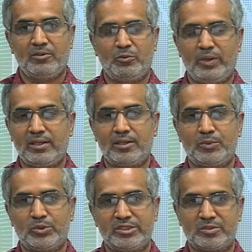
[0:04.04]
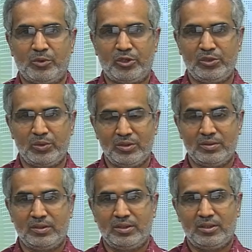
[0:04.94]
Welcome to this module
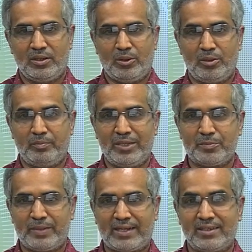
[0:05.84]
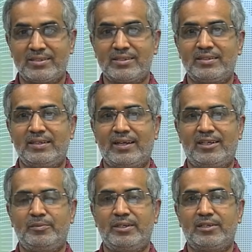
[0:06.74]
on best practices in
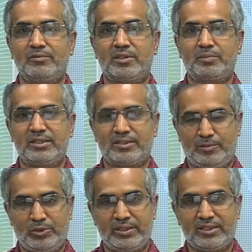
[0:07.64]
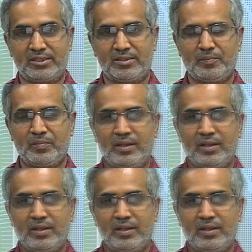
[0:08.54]
academic and workplace communication.